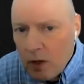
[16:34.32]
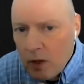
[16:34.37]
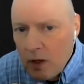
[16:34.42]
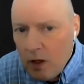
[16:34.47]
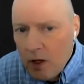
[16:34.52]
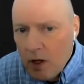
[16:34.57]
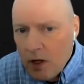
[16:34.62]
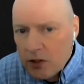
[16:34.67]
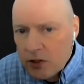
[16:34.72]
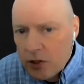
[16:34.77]

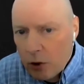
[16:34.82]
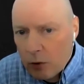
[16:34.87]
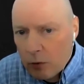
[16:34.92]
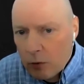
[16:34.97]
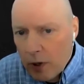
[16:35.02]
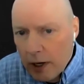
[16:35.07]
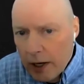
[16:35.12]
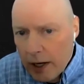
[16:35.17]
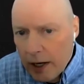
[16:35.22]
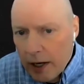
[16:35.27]

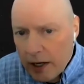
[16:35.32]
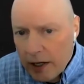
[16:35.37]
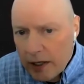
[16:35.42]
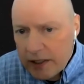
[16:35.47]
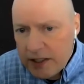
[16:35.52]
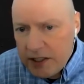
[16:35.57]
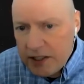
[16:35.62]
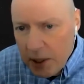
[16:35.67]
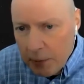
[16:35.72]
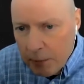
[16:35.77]
So
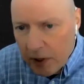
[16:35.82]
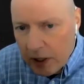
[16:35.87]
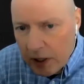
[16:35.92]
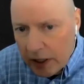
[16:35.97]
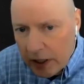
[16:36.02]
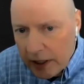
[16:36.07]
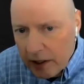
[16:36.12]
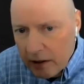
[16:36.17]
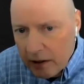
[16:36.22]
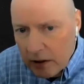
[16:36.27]

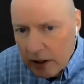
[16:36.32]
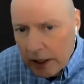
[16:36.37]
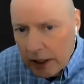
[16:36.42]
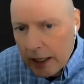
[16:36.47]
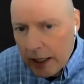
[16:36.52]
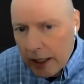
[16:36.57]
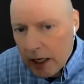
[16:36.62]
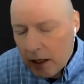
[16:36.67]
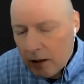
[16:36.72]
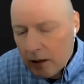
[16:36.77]
typically,
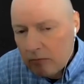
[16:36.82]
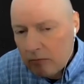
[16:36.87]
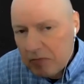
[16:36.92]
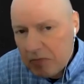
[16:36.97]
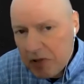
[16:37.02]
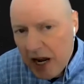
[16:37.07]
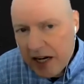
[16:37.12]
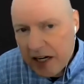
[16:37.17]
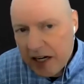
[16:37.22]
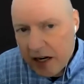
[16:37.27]

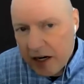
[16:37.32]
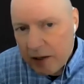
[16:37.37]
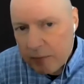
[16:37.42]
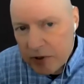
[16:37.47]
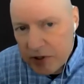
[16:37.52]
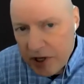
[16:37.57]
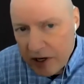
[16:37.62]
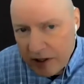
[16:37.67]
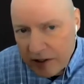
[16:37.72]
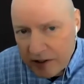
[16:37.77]

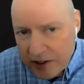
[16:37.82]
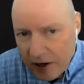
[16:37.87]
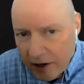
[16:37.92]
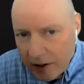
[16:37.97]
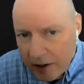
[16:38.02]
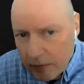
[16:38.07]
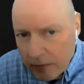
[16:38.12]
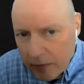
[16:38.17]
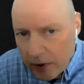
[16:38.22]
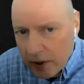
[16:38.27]
99% of the
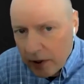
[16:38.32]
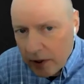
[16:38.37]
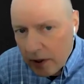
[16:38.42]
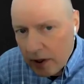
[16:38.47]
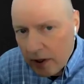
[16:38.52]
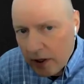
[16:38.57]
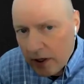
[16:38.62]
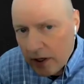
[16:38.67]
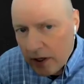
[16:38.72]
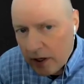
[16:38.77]
time,
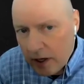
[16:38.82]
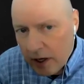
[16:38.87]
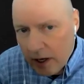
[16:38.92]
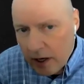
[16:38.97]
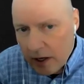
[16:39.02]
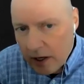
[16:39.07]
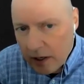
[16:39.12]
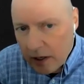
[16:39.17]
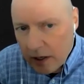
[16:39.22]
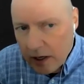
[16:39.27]
in
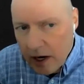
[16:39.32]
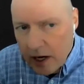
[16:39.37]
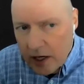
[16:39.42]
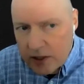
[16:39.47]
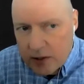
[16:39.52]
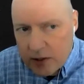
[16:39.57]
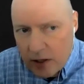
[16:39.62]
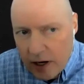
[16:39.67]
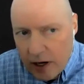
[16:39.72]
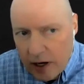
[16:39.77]
a
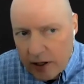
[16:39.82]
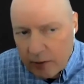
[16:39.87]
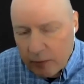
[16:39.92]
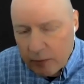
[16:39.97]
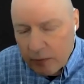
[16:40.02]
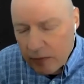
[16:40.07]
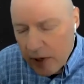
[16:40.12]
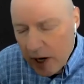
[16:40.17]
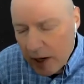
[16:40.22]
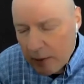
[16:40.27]

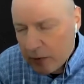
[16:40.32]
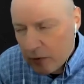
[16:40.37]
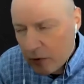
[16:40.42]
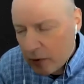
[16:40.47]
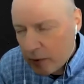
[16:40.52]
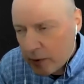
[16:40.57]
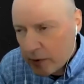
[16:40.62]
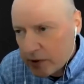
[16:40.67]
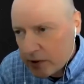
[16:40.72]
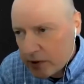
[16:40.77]
high
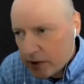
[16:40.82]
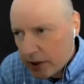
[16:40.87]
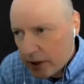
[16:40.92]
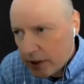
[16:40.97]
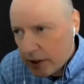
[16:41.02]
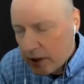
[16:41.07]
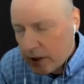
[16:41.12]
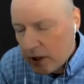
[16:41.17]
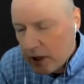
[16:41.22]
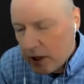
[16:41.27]
performance
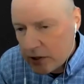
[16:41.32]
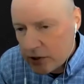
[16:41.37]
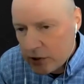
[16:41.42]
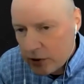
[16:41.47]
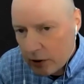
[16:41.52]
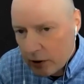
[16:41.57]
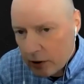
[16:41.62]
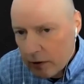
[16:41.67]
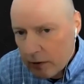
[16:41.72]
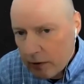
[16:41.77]

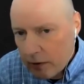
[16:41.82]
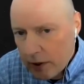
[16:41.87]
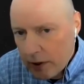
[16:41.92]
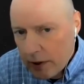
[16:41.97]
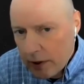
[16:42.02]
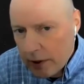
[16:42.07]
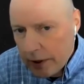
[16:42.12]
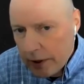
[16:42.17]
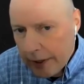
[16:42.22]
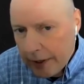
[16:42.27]
cluster,
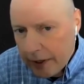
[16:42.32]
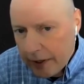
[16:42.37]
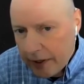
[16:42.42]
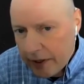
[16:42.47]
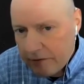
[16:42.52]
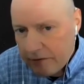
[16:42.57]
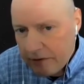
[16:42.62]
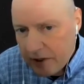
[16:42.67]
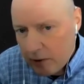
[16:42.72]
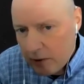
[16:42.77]

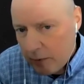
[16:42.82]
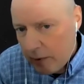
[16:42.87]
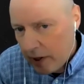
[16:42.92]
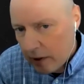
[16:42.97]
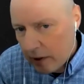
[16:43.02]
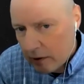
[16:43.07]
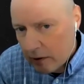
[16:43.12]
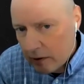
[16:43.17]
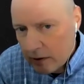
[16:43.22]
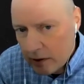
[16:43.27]

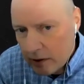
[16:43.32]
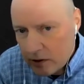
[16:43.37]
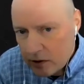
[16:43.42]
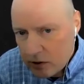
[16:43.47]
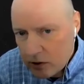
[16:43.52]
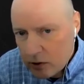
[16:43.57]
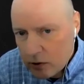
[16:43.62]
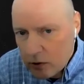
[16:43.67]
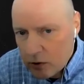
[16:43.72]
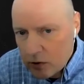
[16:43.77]
Infiniband is
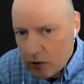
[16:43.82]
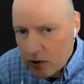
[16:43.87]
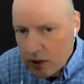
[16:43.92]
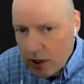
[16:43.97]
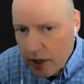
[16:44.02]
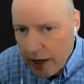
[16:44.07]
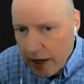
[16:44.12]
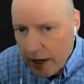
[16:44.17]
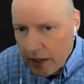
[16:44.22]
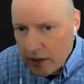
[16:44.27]
used
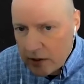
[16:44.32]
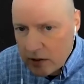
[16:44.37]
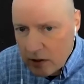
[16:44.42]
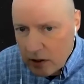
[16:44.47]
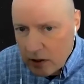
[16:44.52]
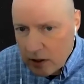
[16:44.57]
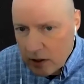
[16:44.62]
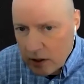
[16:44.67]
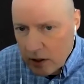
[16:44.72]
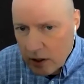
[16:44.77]
as
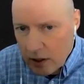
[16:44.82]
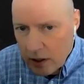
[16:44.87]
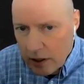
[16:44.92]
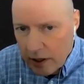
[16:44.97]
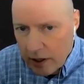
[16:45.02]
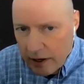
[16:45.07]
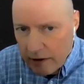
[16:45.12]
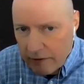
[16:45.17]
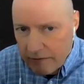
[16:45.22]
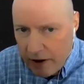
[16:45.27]
the
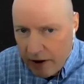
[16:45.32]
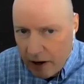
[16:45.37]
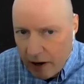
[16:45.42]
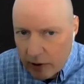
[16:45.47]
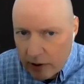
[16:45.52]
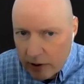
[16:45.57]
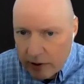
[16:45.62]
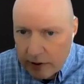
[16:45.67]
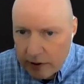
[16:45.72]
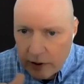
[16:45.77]

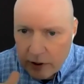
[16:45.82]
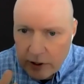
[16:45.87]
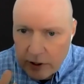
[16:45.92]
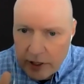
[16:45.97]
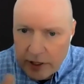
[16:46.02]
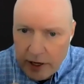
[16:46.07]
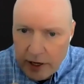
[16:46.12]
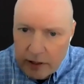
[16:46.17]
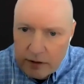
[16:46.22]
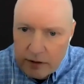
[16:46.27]
Fabric Interconnect.